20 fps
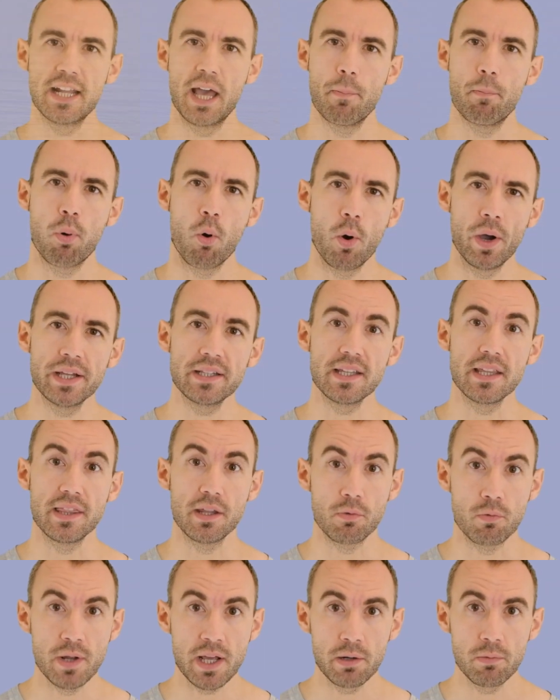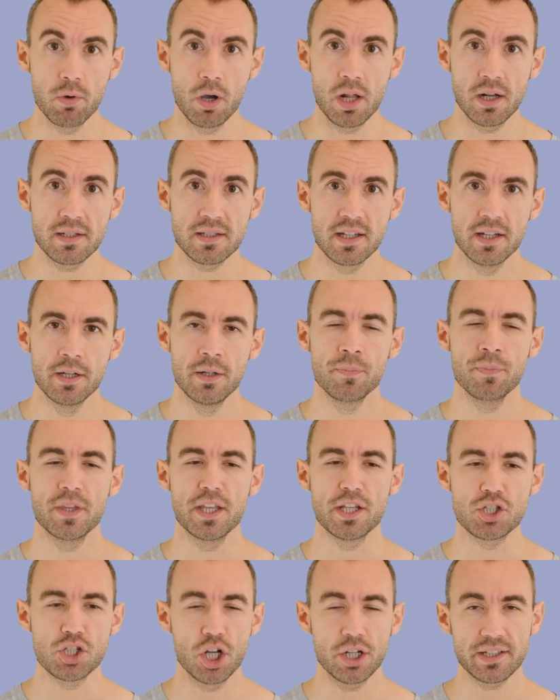a point in the real world
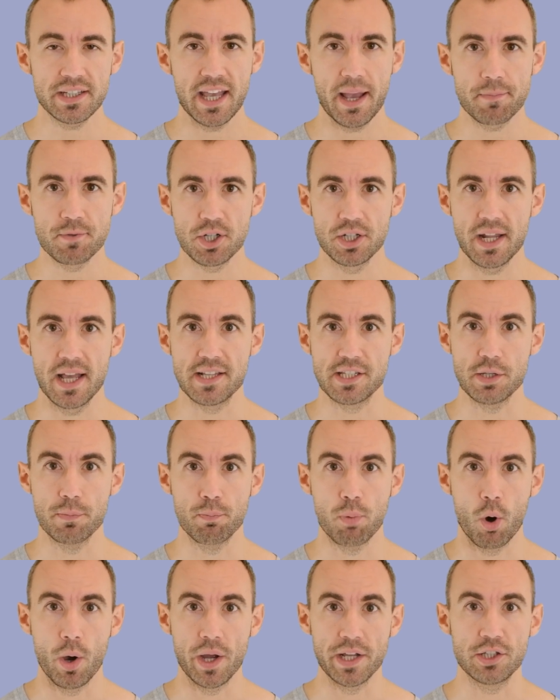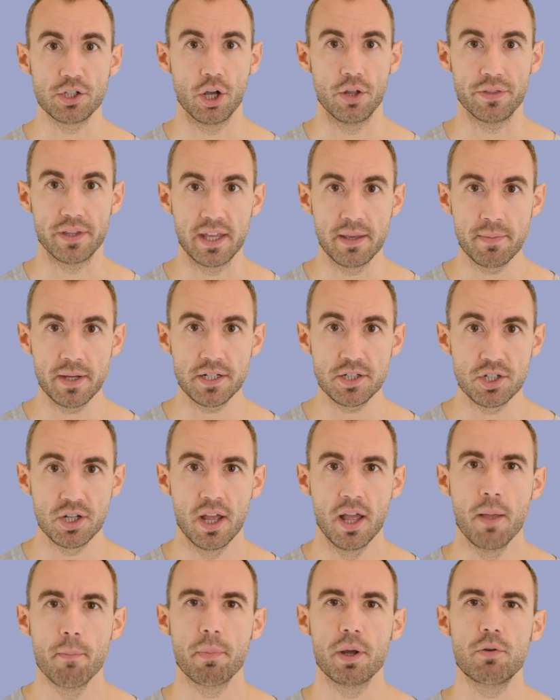is not captured as a point on the image,
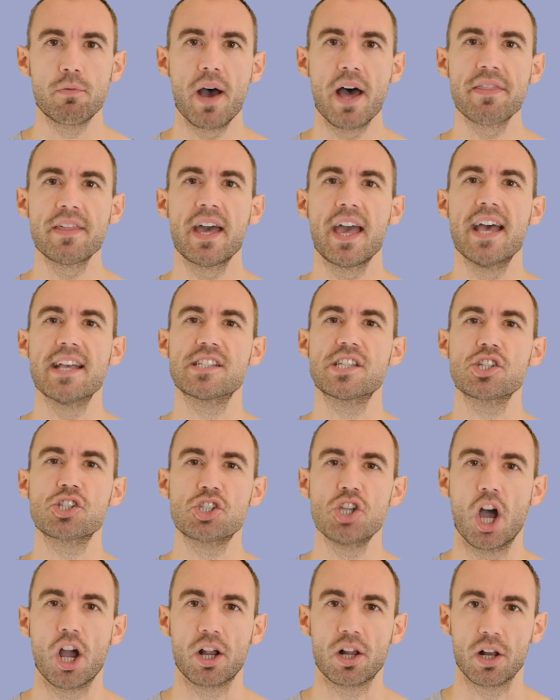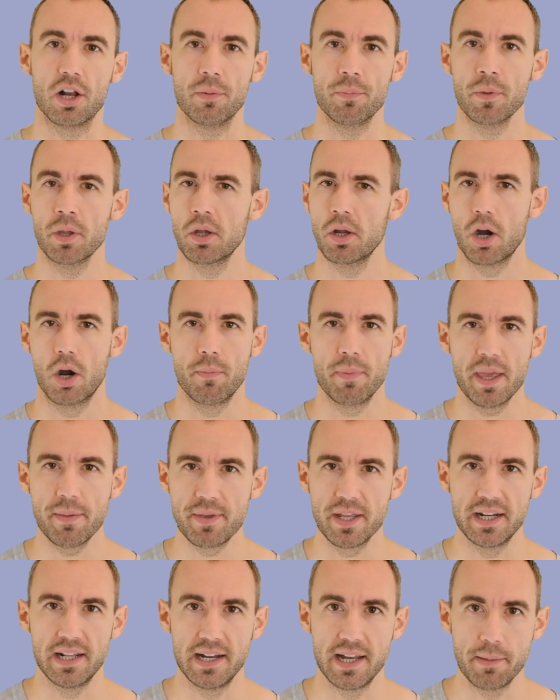but rather as a circle or maybe
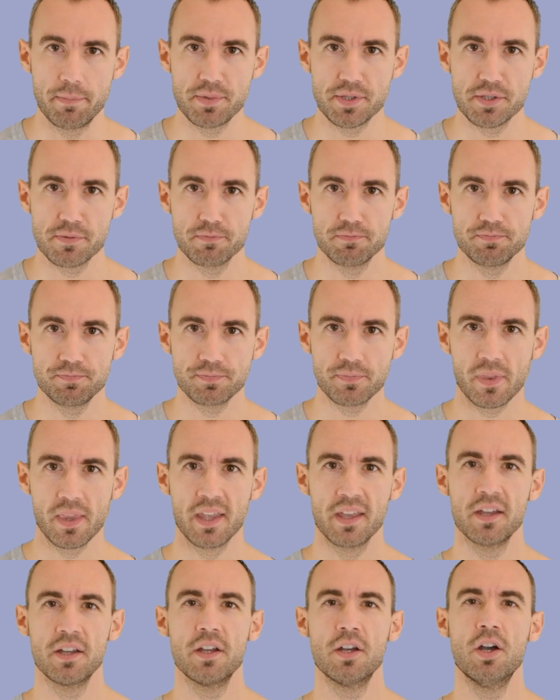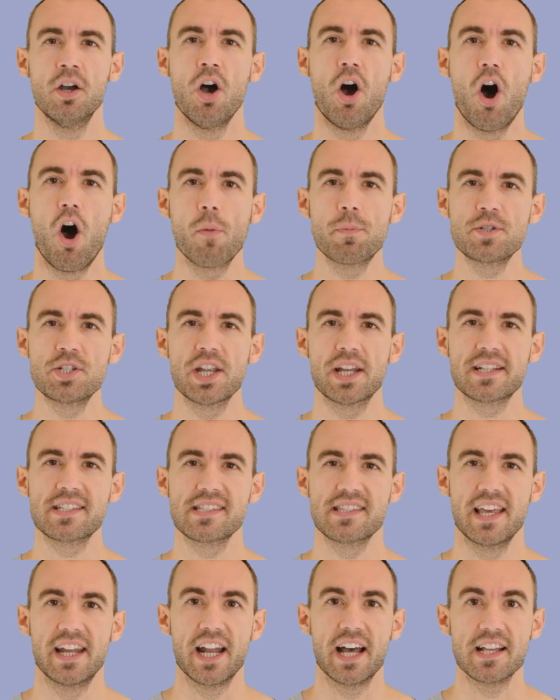an ellipse. Objects
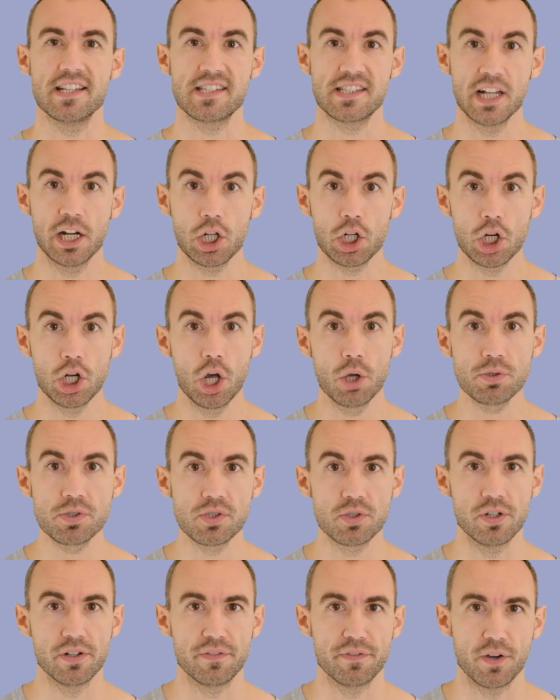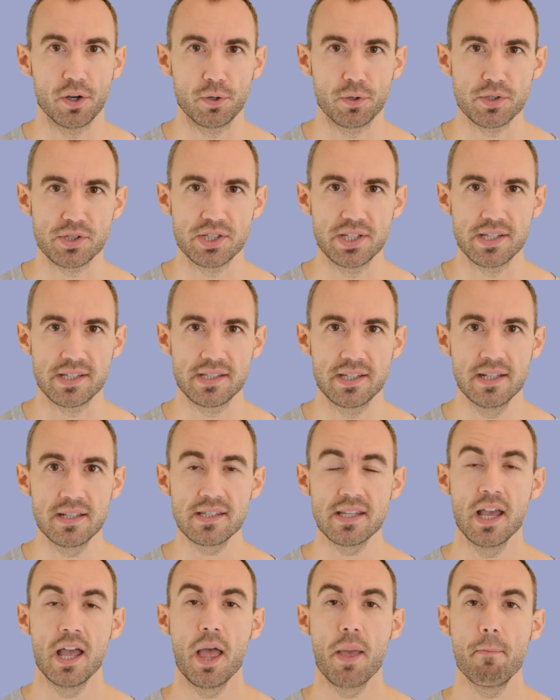that are still close to the focus distance
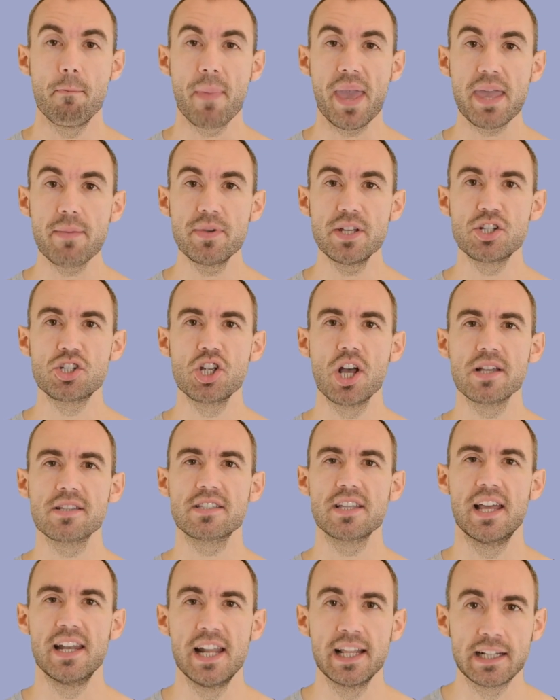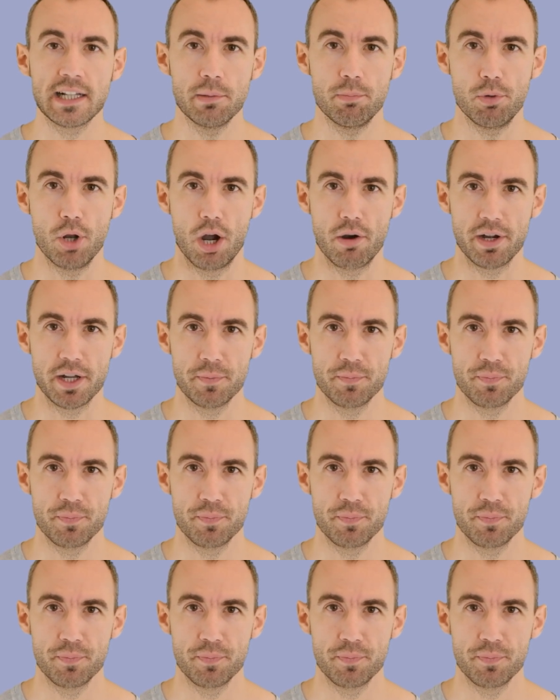may be just a little blurry.